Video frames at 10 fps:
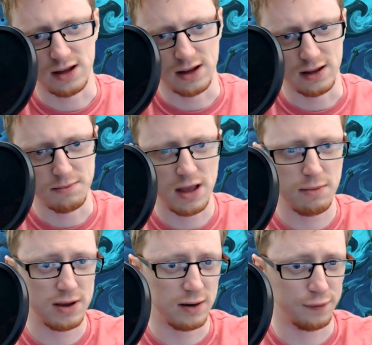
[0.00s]

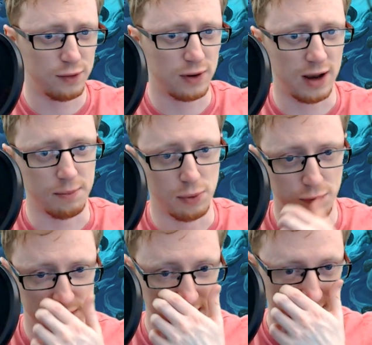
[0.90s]
Maybe in a few kind of buff
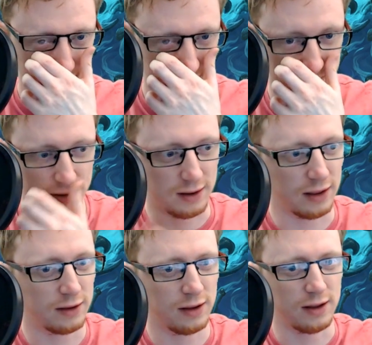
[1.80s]
decks,
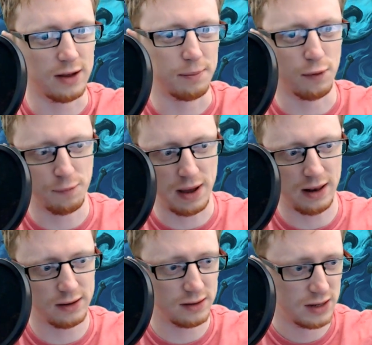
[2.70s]
like buff
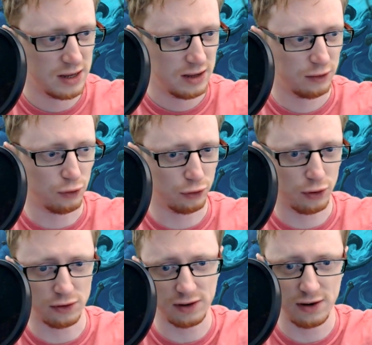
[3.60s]
Paladin. It's also
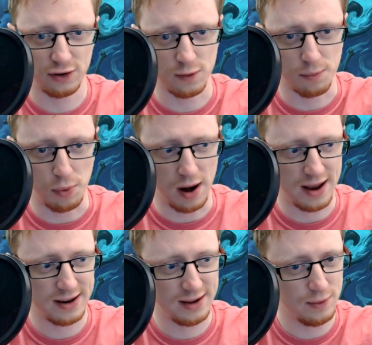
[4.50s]
got synergy with
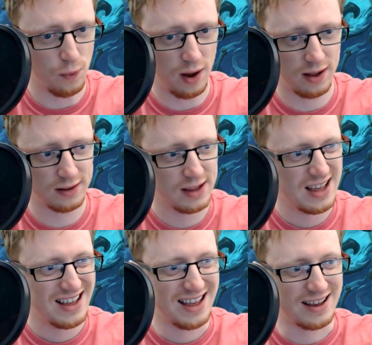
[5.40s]
Bran in Wild,
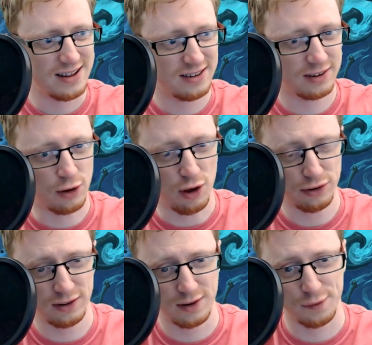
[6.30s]
and it's
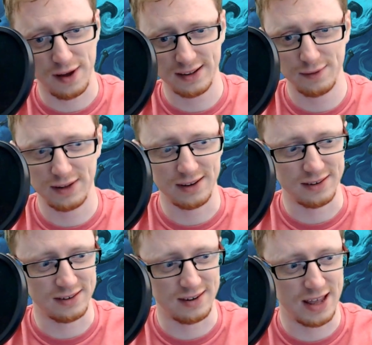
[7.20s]
costed effectively is the
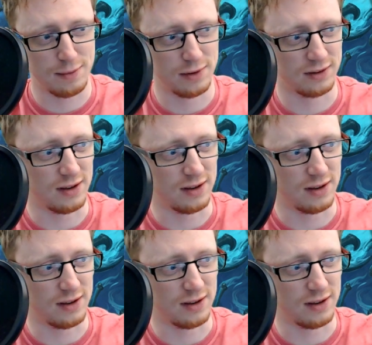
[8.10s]
same as